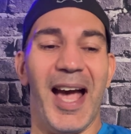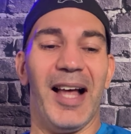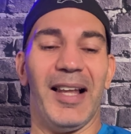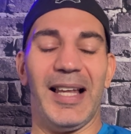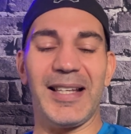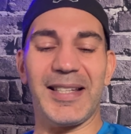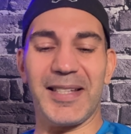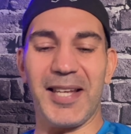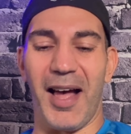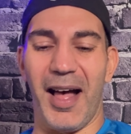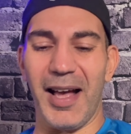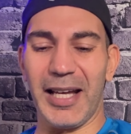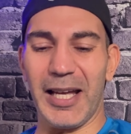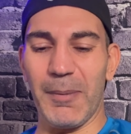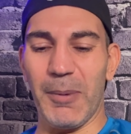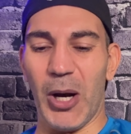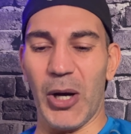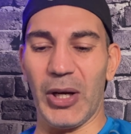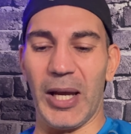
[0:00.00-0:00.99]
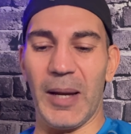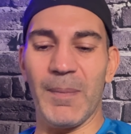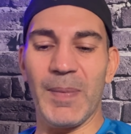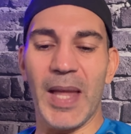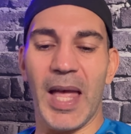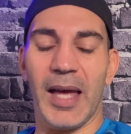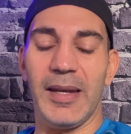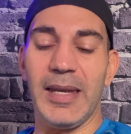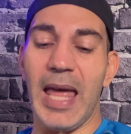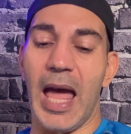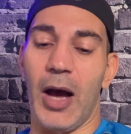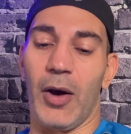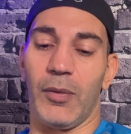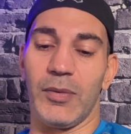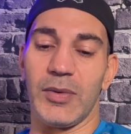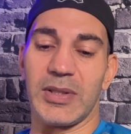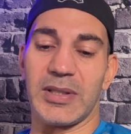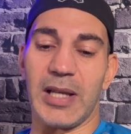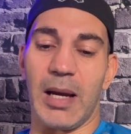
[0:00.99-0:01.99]
Let's talk about it.
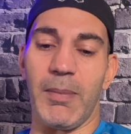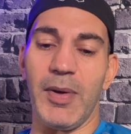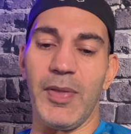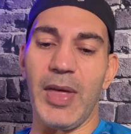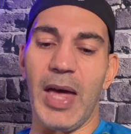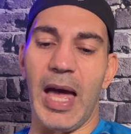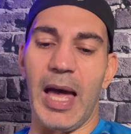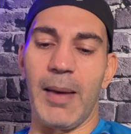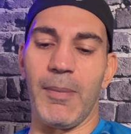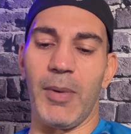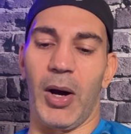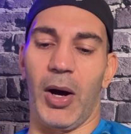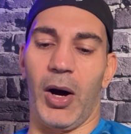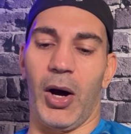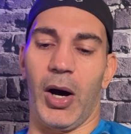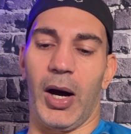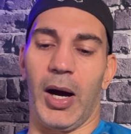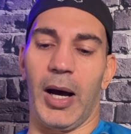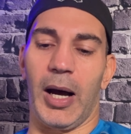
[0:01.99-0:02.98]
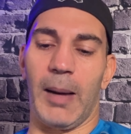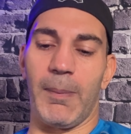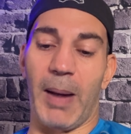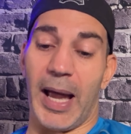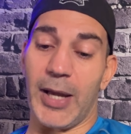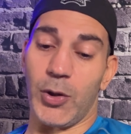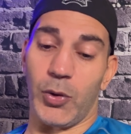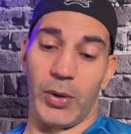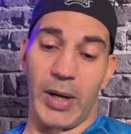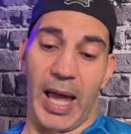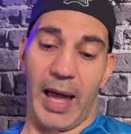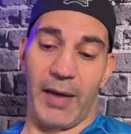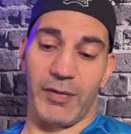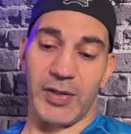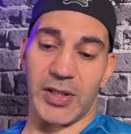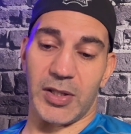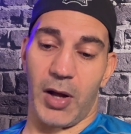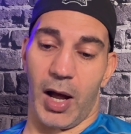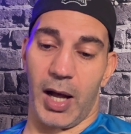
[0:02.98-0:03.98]
Now, some of them I don't
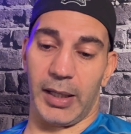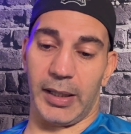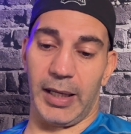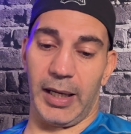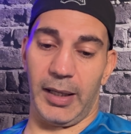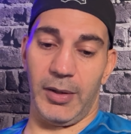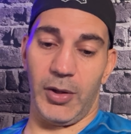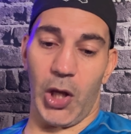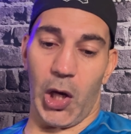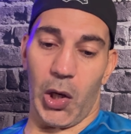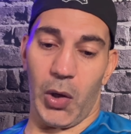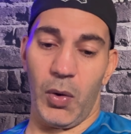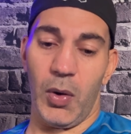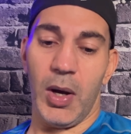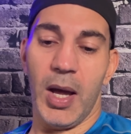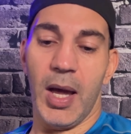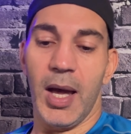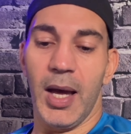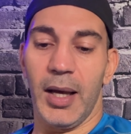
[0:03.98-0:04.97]
have stock in, though.